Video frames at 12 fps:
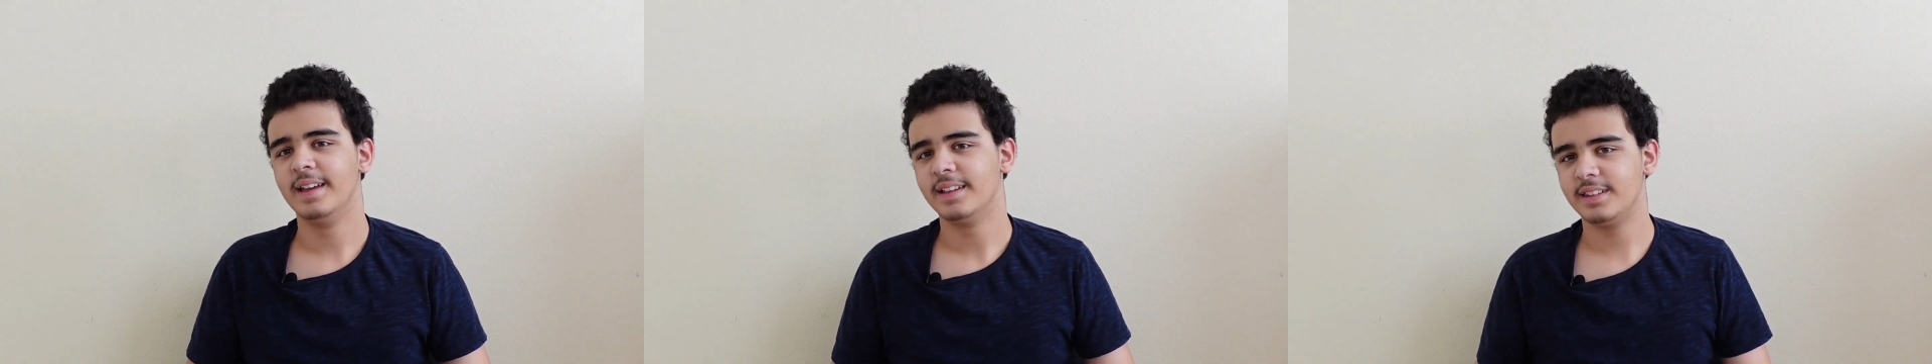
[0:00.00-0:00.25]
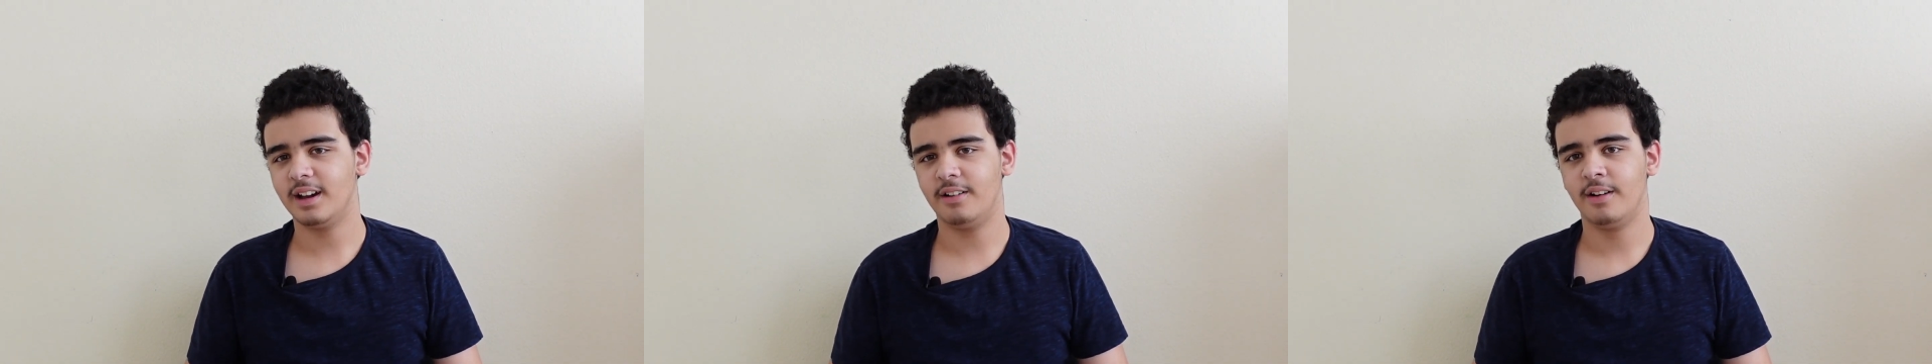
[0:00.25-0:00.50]

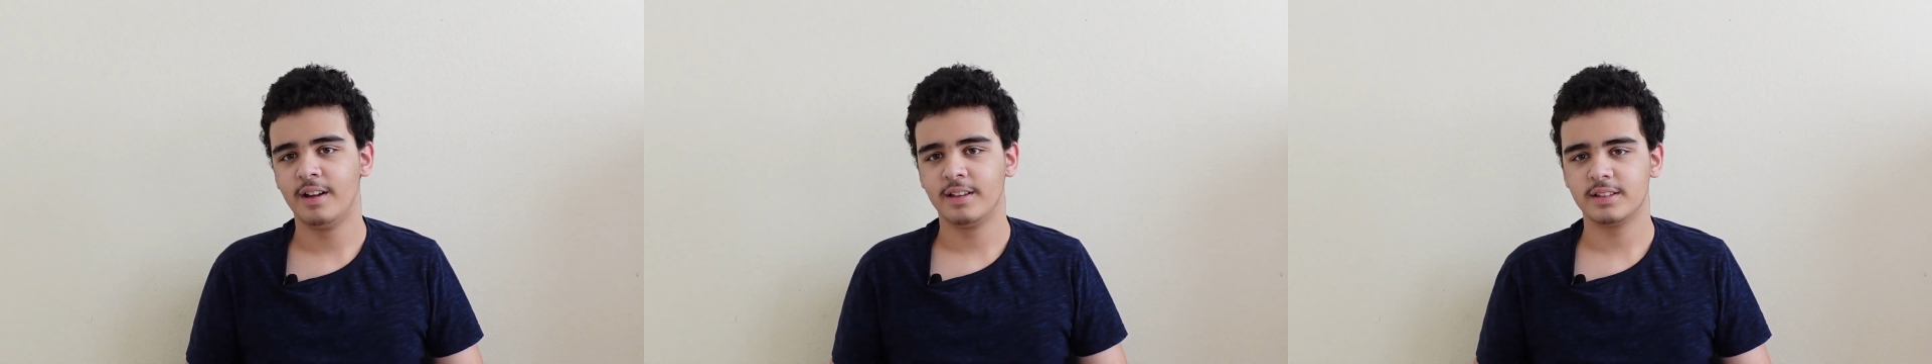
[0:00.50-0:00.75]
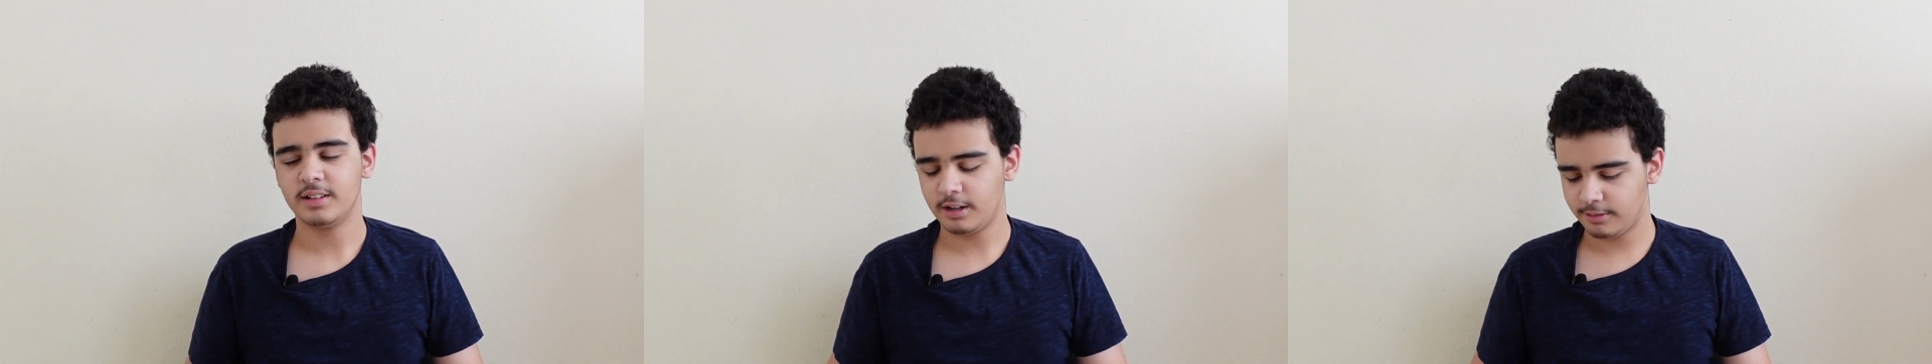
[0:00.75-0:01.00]
So
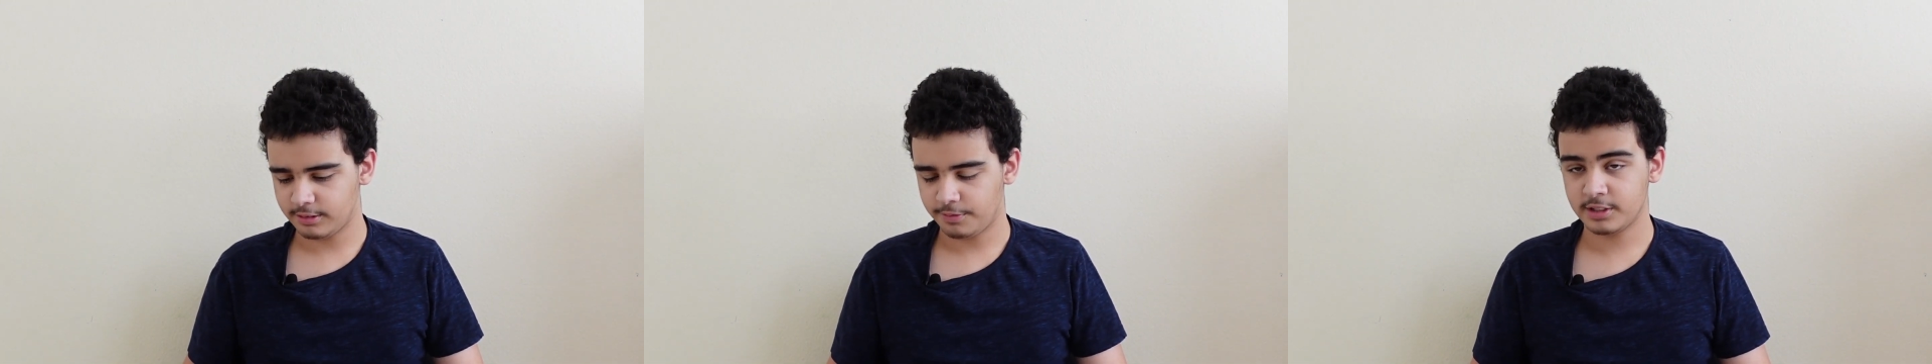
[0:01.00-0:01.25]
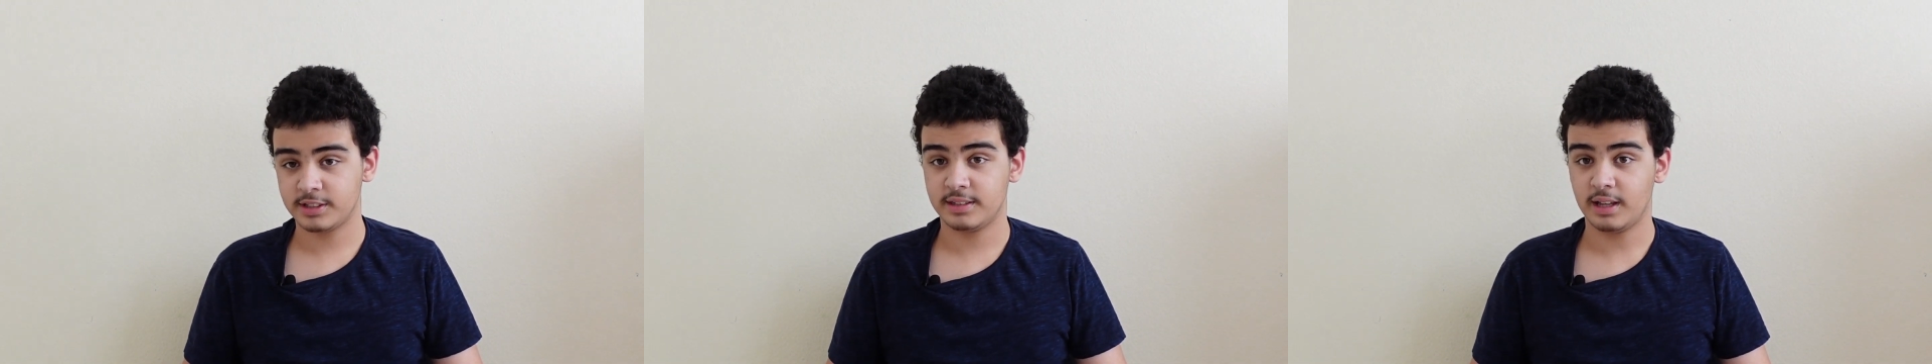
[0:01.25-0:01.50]
starting with the
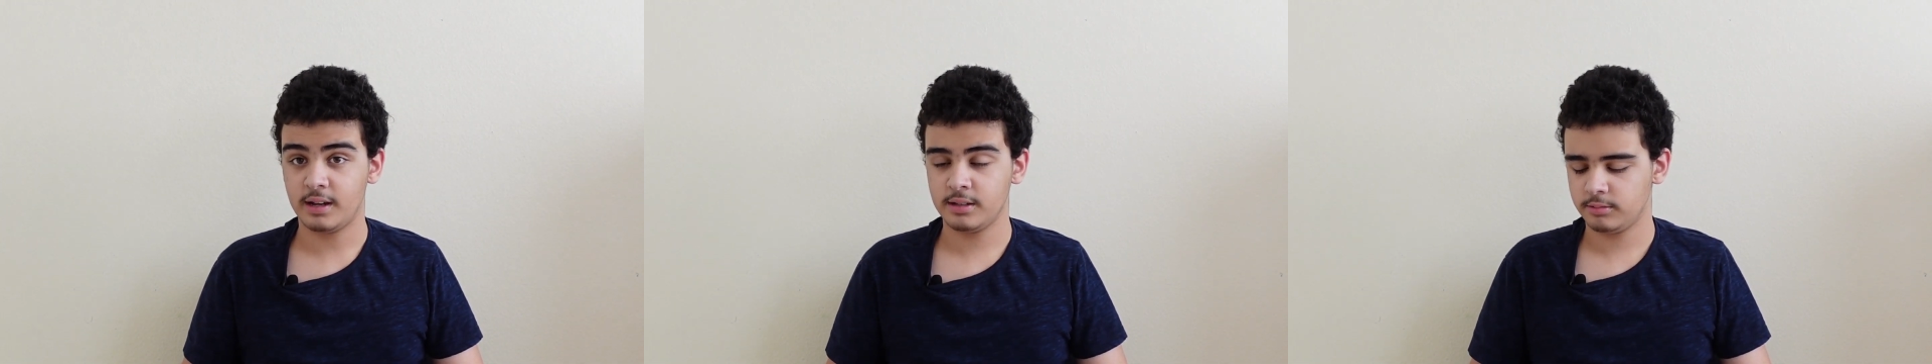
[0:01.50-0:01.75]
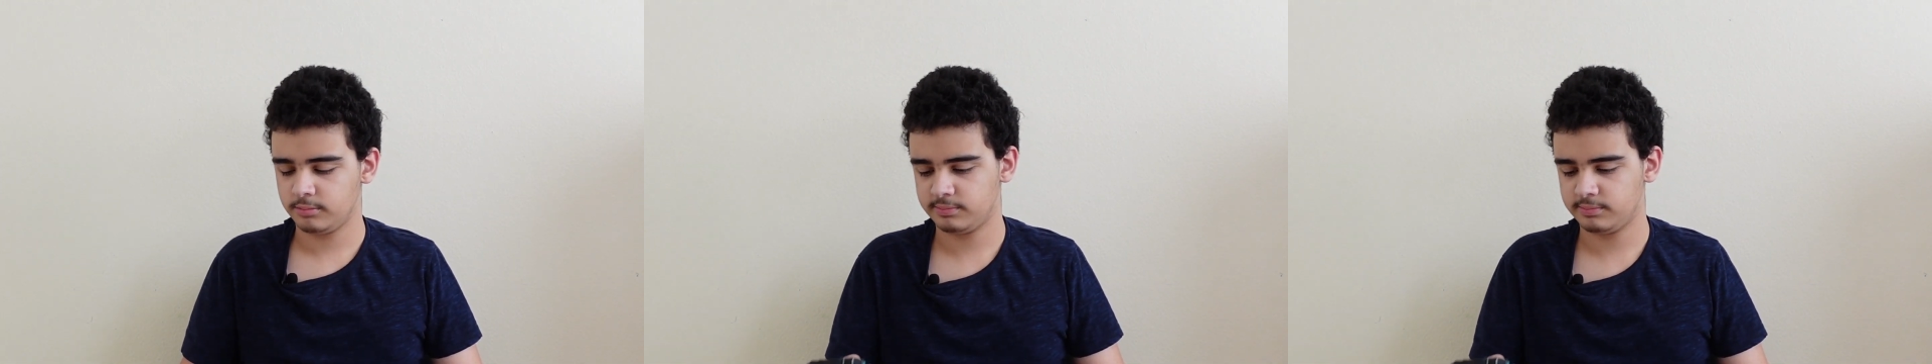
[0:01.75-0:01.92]
first design,